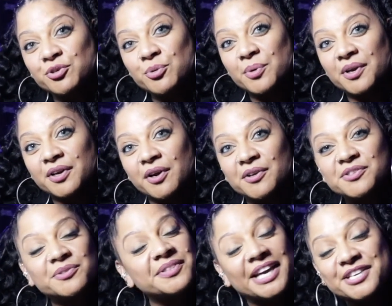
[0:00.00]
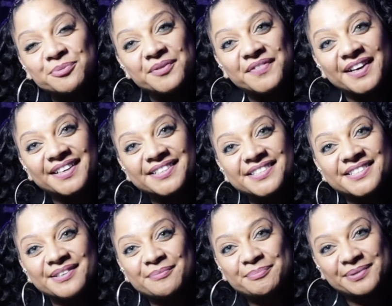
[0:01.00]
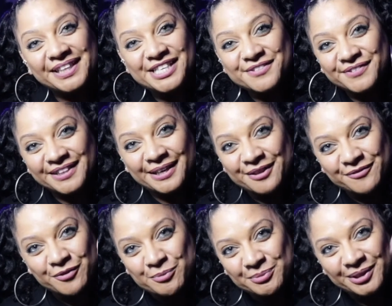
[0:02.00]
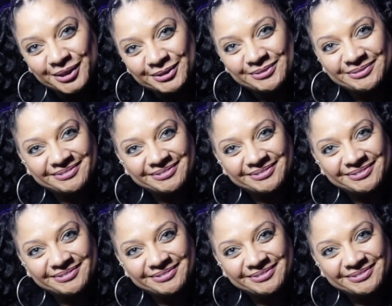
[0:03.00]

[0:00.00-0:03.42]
or want a consultation with us, please fill out the form below.